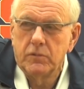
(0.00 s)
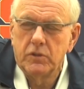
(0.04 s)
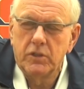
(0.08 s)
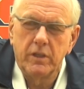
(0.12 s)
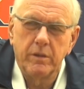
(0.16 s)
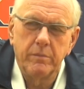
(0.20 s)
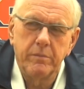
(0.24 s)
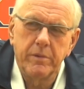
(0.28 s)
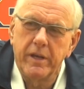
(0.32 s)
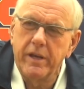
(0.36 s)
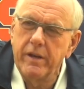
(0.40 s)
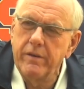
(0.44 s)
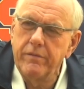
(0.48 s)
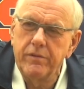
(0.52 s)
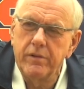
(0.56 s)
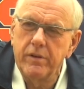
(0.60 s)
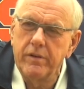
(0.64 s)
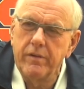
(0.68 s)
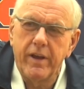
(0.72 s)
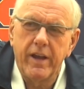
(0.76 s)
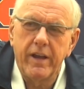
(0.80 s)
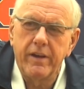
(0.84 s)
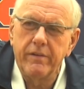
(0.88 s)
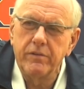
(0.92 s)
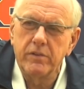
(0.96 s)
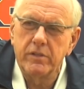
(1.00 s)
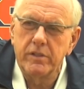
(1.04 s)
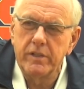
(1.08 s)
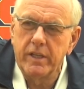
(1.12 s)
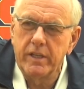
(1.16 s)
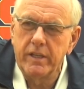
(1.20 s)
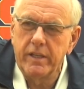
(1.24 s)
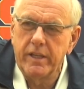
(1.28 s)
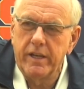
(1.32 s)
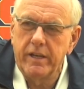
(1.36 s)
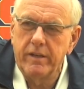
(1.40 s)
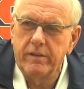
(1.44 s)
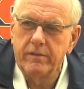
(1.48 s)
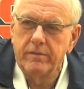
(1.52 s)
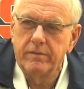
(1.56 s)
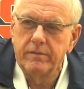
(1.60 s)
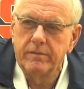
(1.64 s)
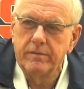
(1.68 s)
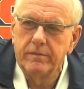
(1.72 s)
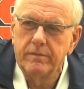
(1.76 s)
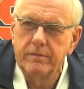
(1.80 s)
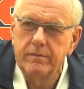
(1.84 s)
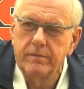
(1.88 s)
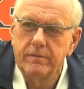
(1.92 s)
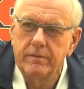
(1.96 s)
Has anybody ever, have I ever said that?
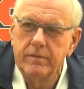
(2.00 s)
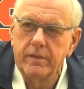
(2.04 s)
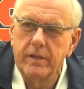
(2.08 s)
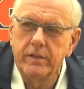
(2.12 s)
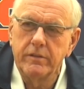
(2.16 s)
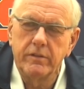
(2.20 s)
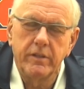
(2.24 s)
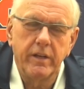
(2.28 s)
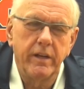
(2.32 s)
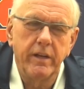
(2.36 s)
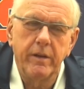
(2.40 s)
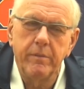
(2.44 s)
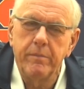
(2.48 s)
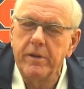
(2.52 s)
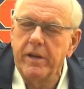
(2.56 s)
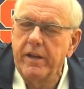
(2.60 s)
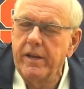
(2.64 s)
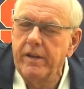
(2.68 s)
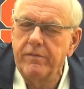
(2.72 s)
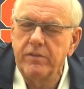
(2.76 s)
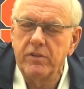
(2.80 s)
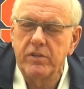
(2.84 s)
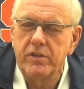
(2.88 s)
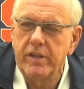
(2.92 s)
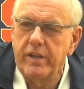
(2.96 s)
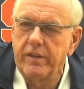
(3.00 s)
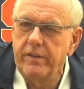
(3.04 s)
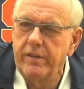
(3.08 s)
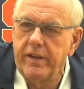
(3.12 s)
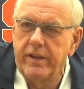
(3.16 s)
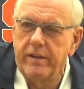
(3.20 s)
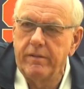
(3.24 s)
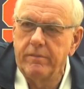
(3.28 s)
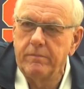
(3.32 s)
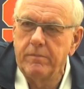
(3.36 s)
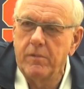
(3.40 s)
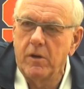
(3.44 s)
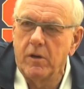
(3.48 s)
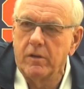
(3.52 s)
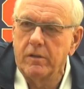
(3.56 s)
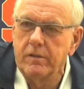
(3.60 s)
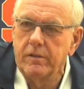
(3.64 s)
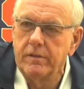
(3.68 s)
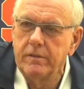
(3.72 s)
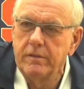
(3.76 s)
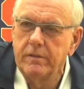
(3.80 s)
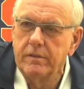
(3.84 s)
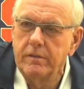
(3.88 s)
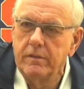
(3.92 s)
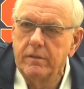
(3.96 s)
Has anybody ever said that, Mark?
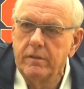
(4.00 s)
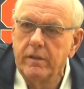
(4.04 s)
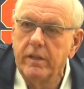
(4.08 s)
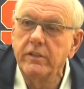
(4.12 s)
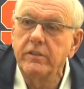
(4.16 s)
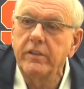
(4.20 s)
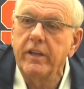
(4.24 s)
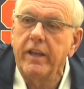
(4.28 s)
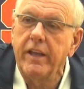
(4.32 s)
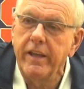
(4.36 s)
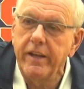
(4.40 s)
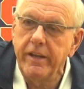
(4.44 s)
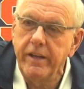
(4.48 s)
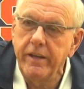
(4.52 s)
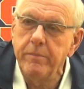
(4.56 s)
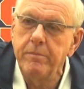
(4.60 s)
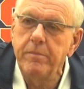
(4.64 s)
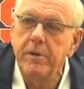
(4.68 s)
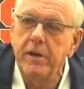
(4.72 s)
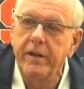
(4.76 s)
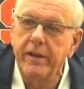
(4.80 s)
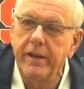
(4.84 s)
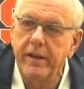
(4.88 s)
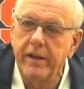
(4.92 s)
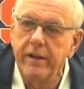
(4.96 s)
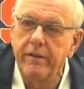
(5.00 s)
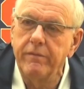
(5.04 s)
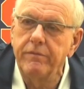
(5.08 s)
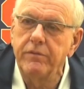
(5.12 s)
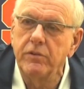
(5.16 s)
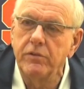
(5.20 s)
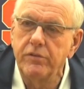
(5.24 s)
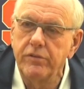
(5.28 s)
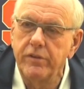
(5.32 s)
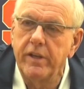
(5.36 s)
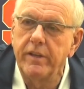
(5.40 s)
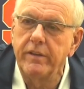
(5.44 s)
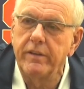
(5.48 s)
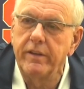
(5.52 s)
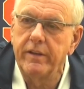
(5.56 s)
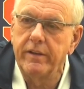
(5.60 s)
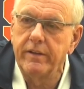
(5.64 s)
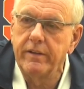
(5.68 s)
Has anybody ever said that?